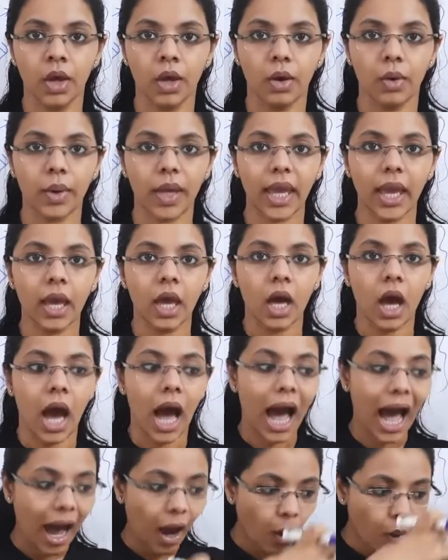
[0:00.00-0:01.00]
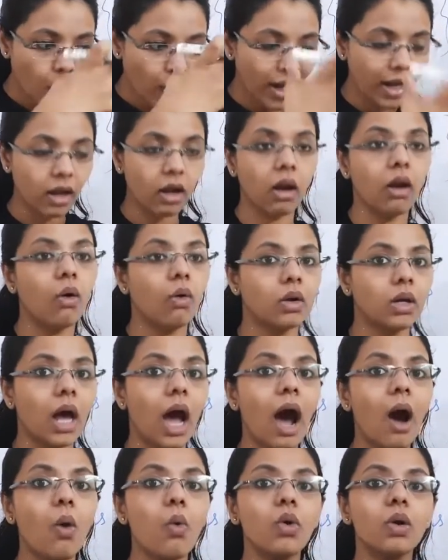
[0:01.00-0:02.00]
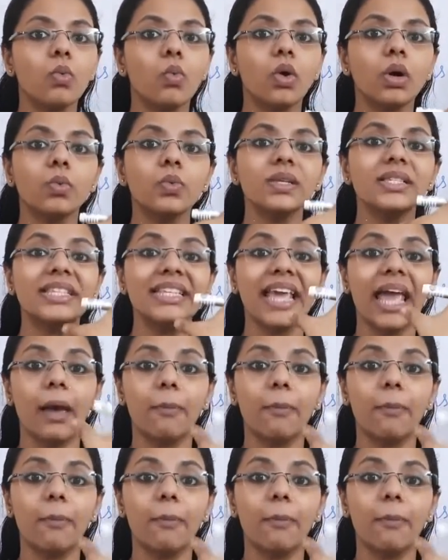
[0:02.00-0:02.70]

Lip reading: Okay, how it looked, what was the